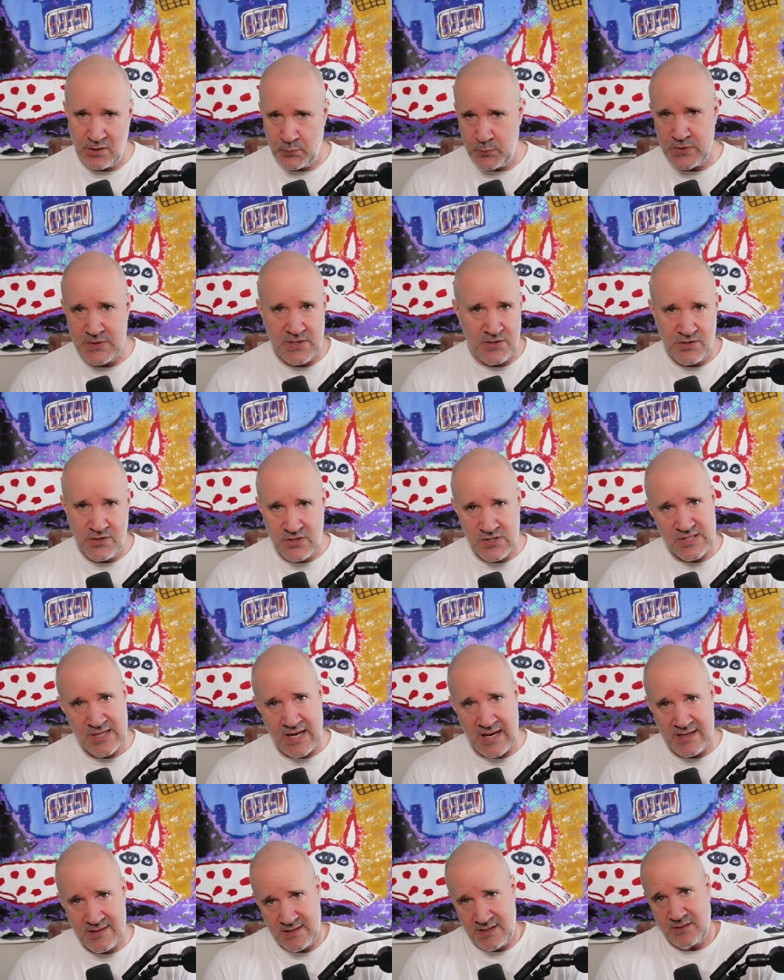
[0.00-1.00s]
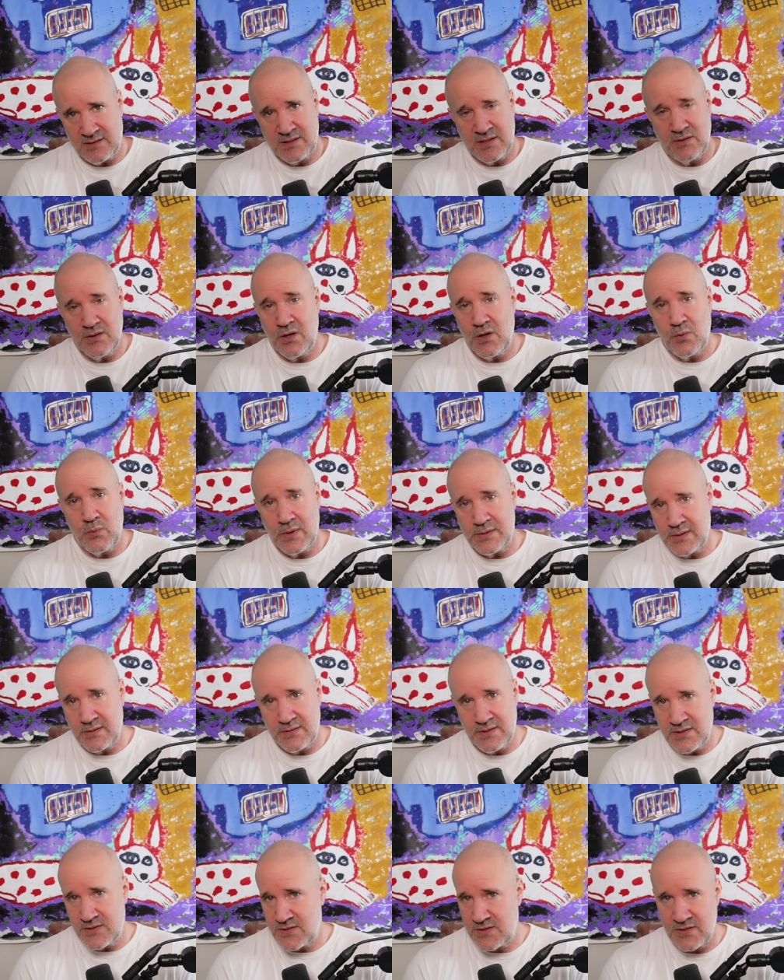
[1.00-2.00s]
your position sizing to know whether
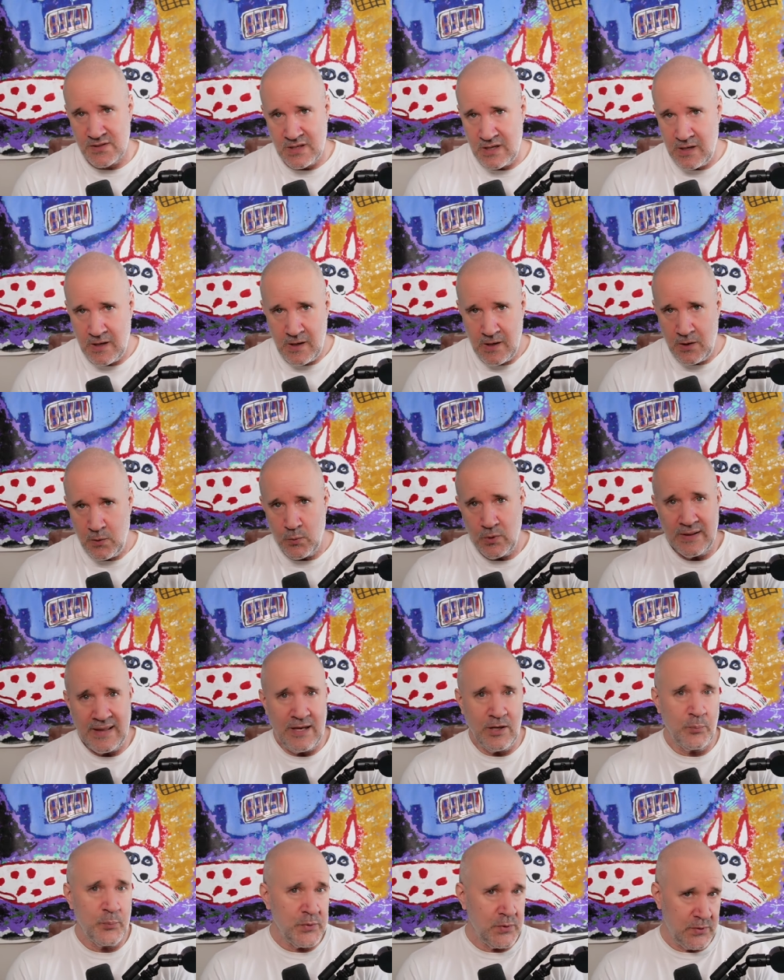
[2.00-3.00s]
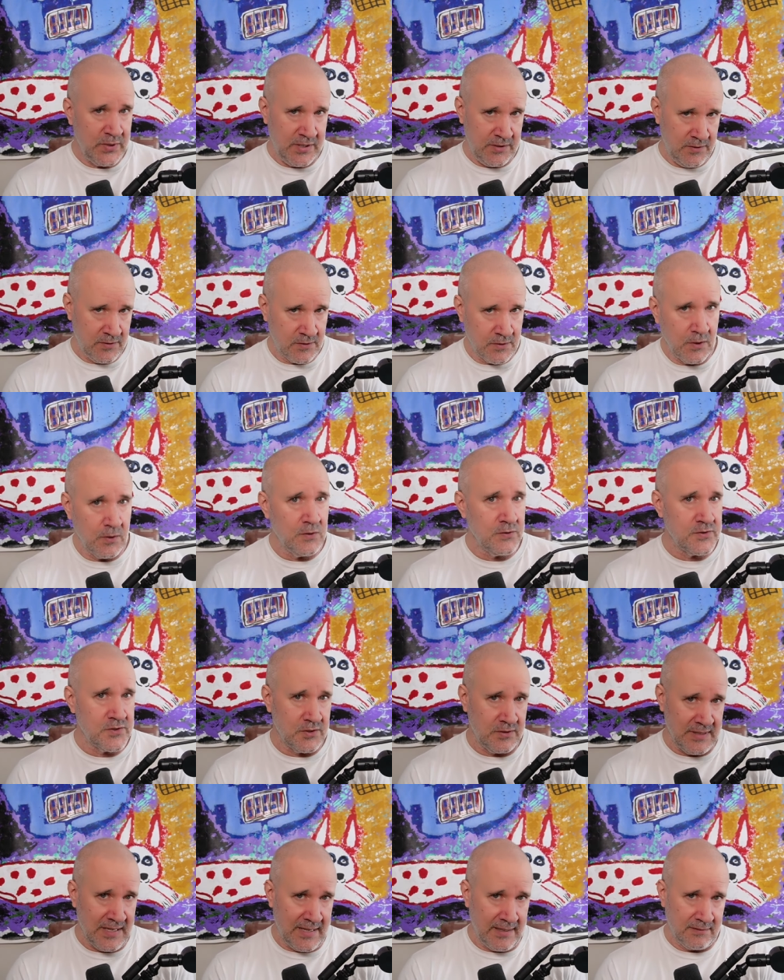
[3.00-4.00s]
this will help you hit your goals
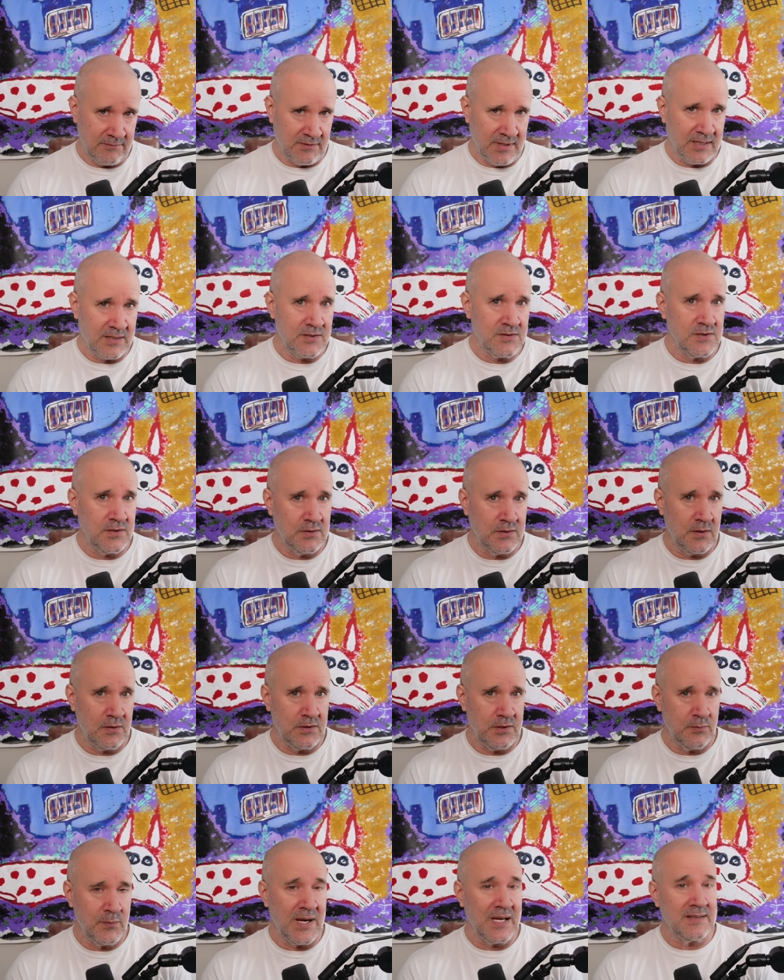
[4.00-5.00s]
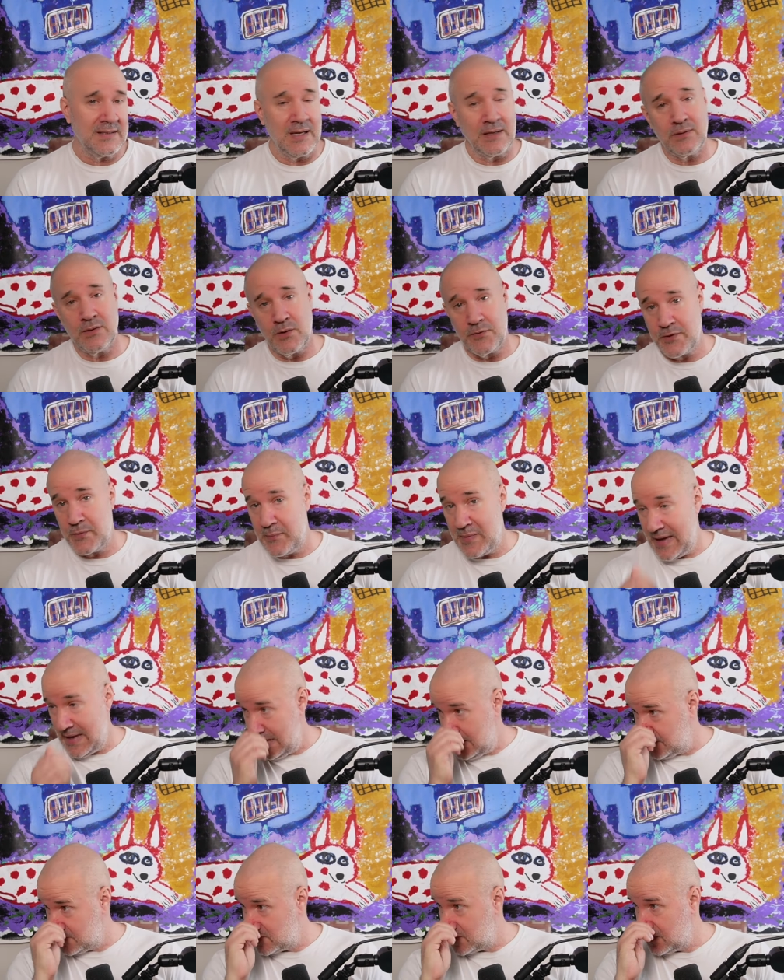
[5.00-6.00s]
or not, right? Because you don't, you might not know the math.